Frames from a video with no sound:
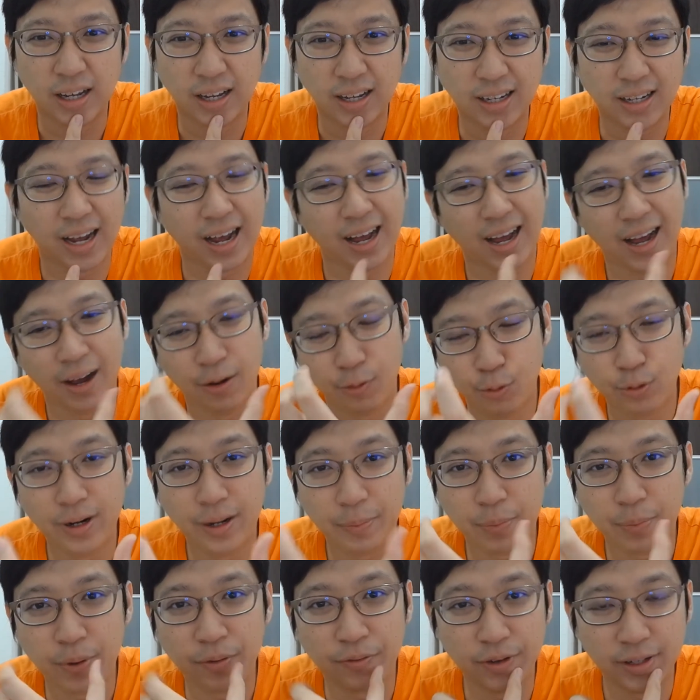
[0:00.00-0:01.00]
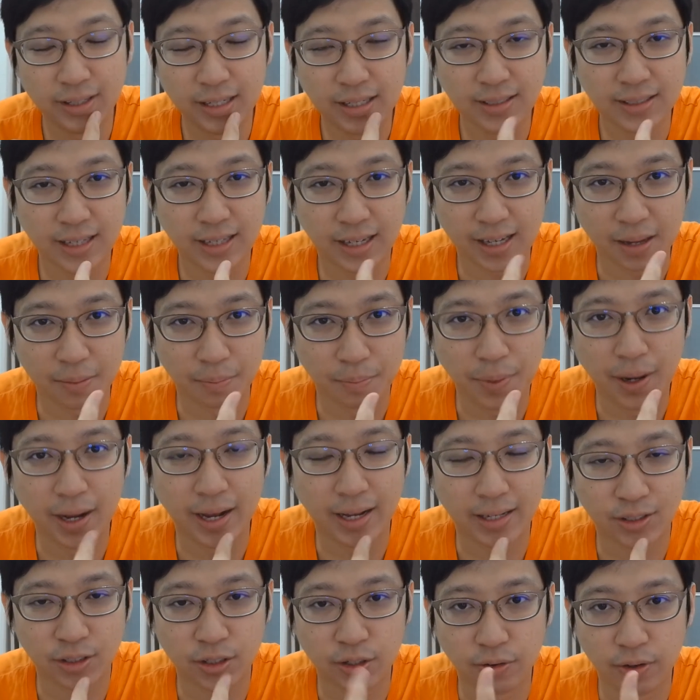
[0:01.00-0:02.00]
I would prefer things that I can plug
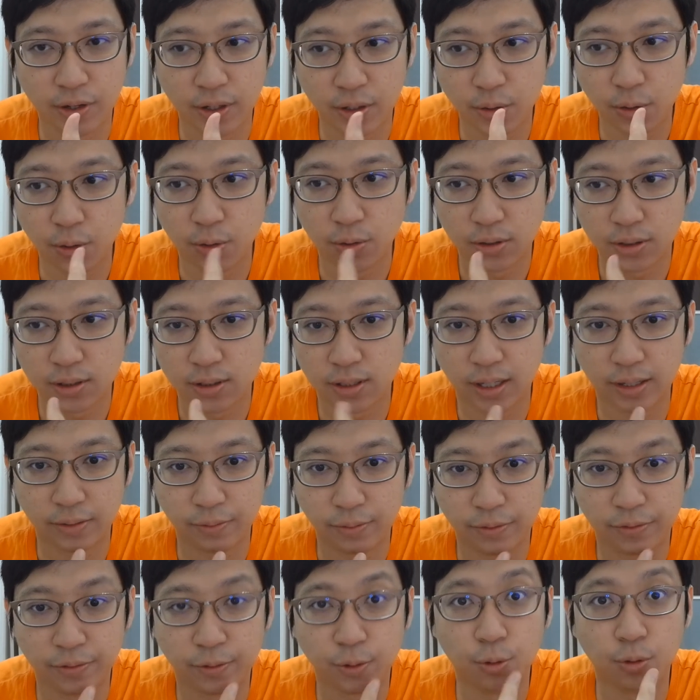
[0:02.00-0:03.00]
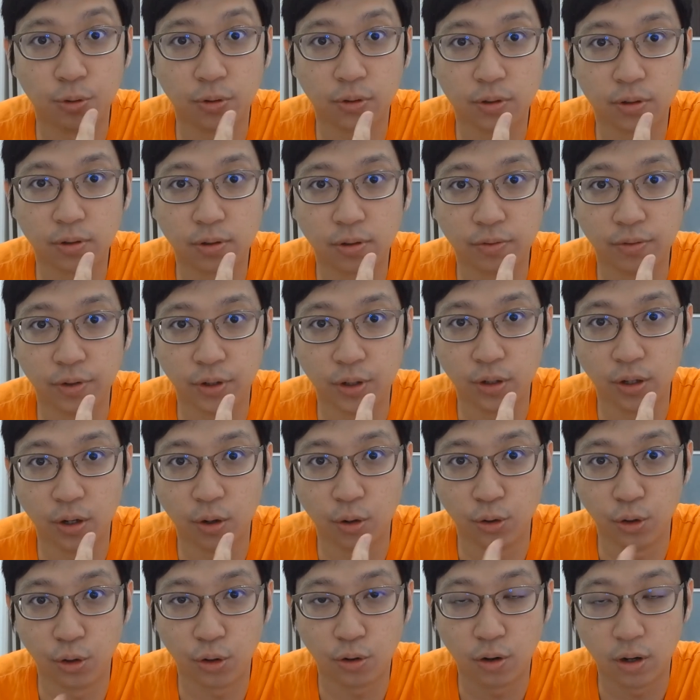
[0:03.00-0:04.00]
and straight away use, and with
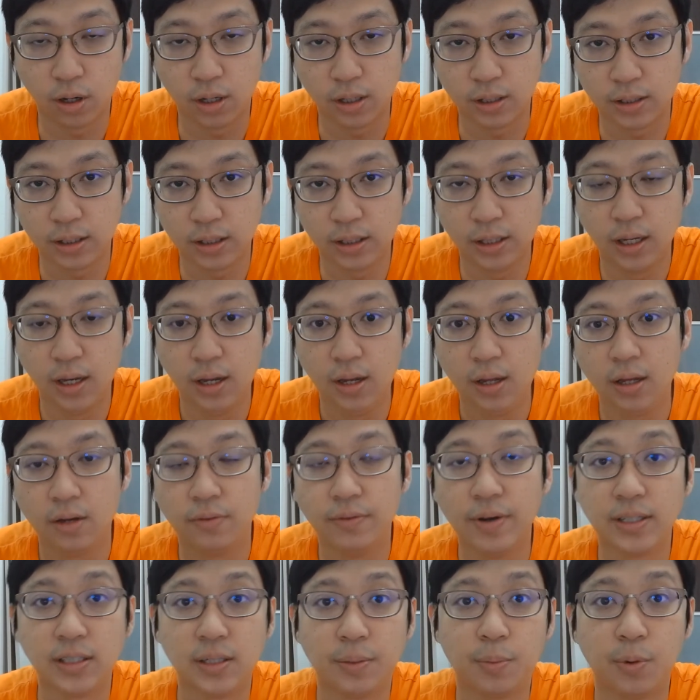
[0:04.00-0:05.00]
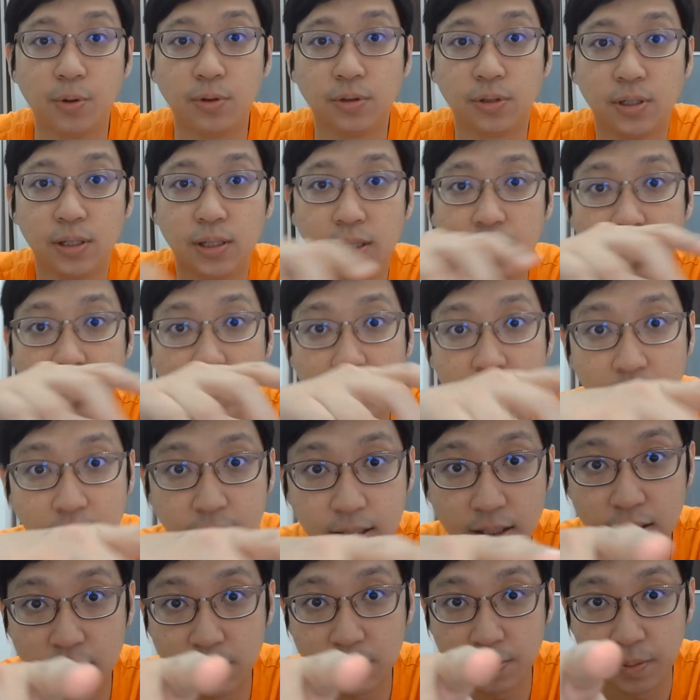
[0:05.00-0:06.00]
audio quality. Where supposedly
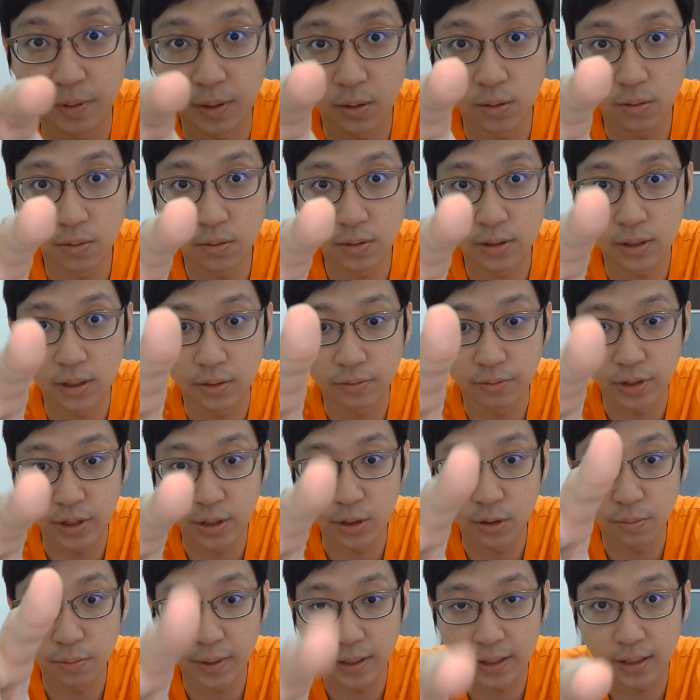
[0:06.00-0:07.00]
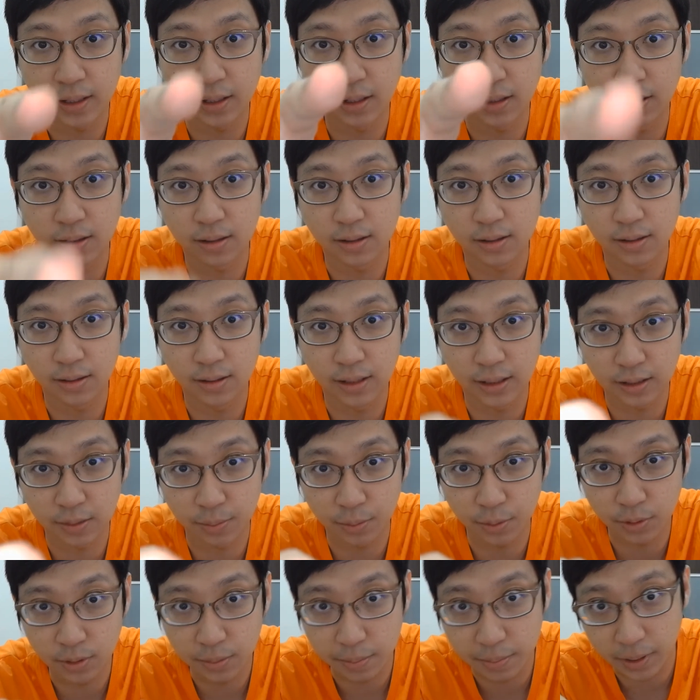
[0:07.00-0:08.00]
just below the video button, there's
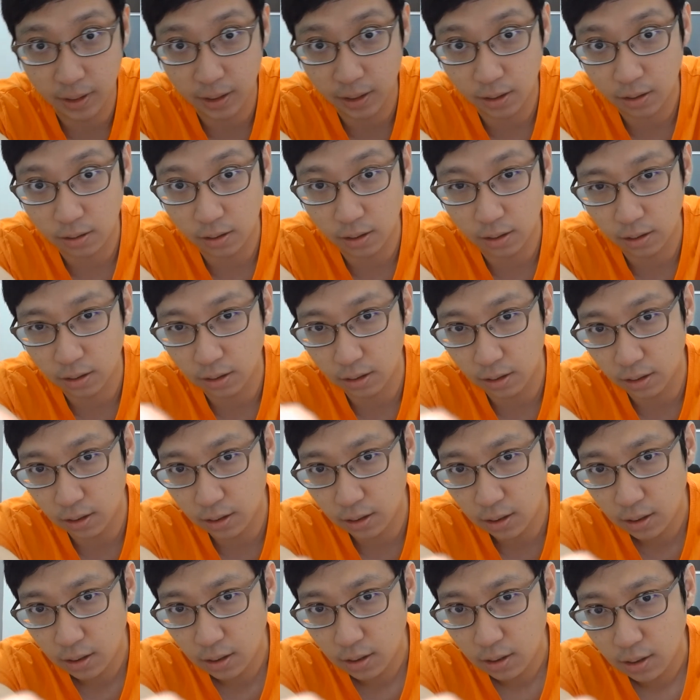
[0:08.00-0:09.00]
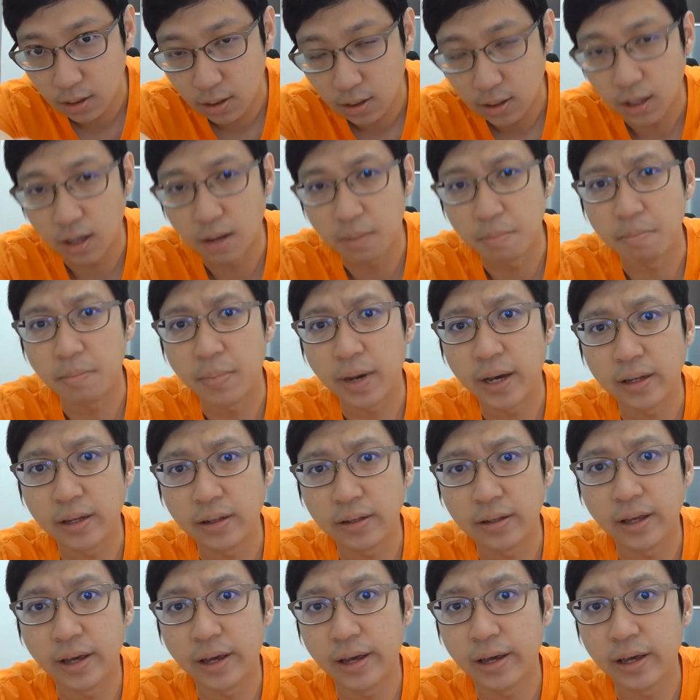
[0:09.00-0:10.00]
supposed to be a mic there,